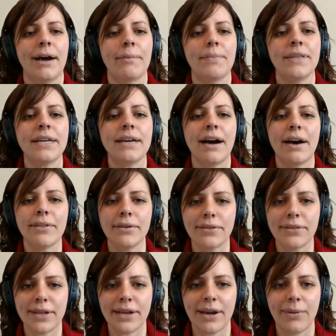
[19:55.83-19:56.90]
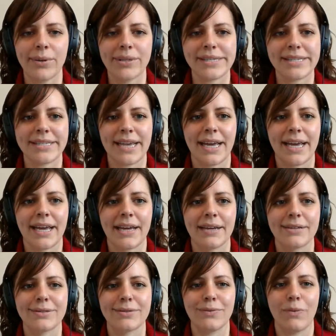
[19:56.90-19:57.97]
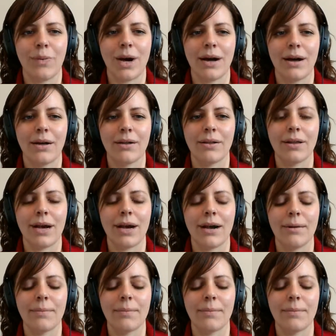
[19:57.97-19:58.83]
The other thing I would say as well,